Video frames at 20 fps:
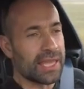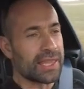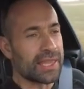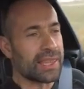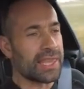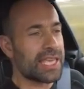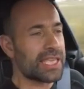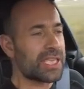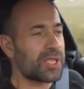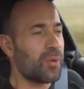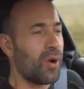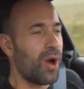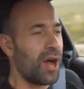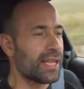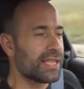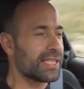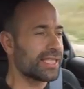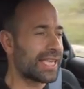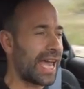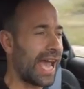this
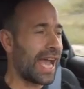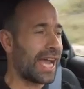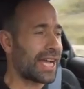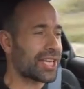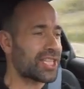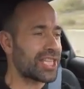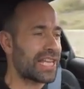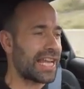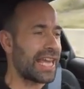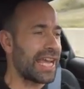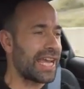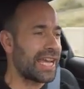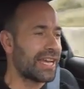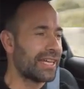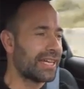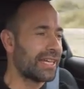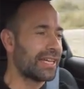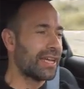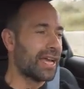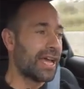one's actually
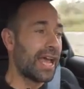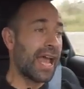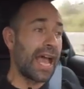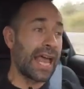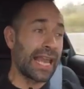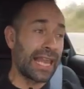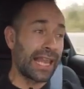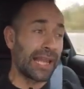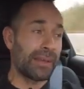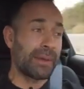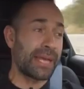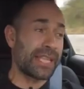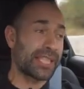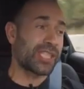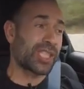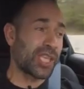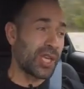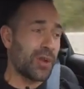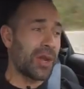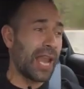a little bit
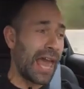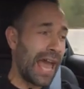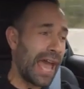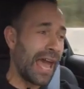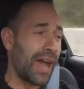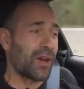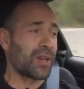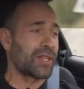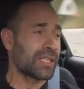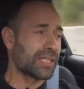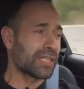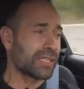too loud.